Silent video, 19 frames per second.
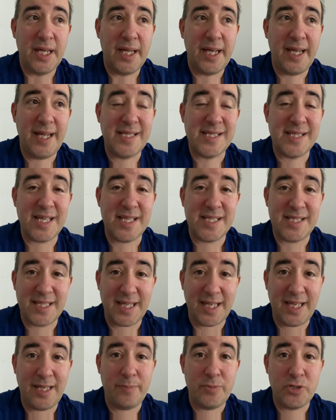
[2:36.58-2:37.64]
it's the
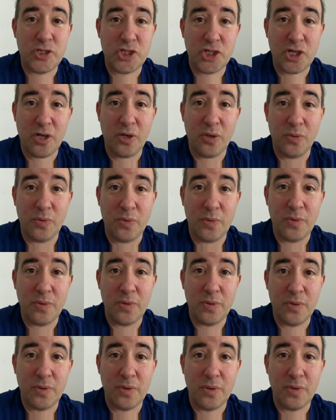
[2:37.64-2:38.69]
same show.
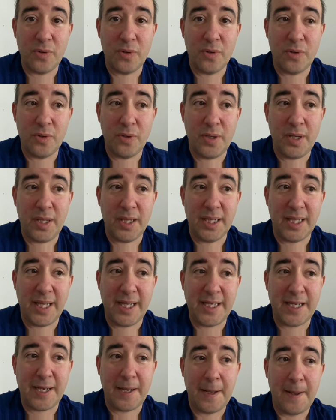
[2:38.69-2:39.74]

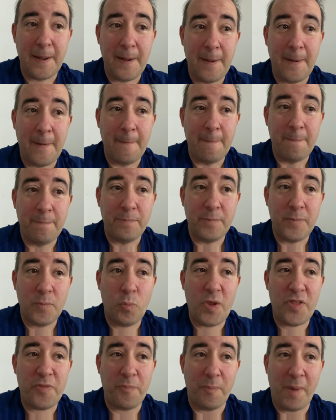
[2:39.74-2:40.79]
Like,
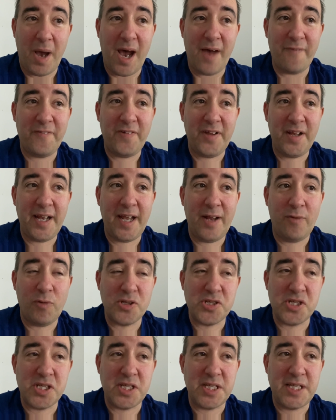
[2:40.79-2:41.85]
with Moffat and
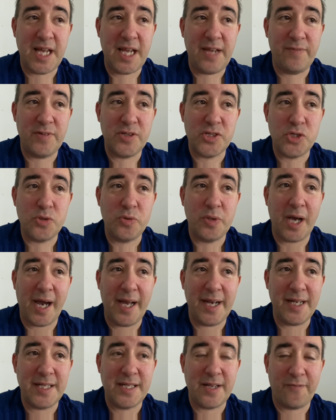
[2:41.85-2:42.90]
Russ Davies, you
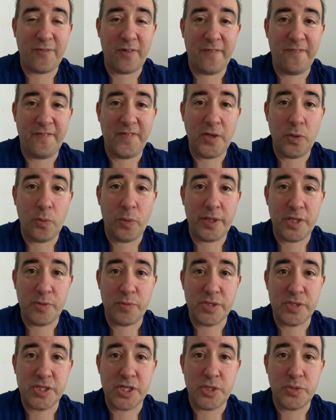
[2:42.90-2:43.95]
got a different feel when there
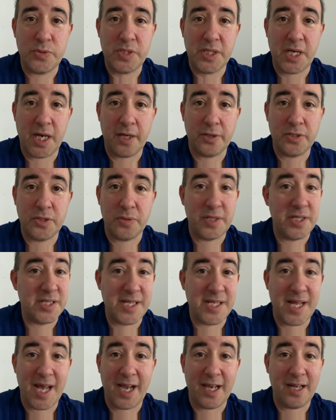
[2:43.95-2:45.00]
was a new Doctor. There's
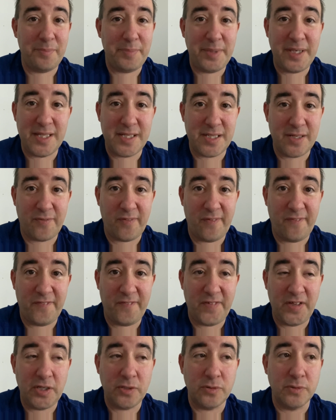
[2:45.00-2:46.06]
not going to be a different
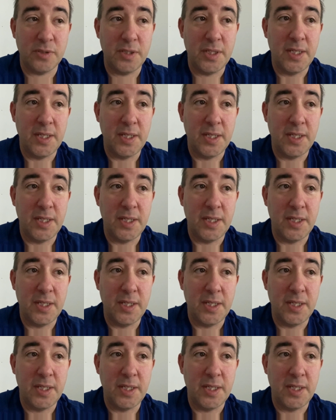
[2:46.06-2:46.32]
feel.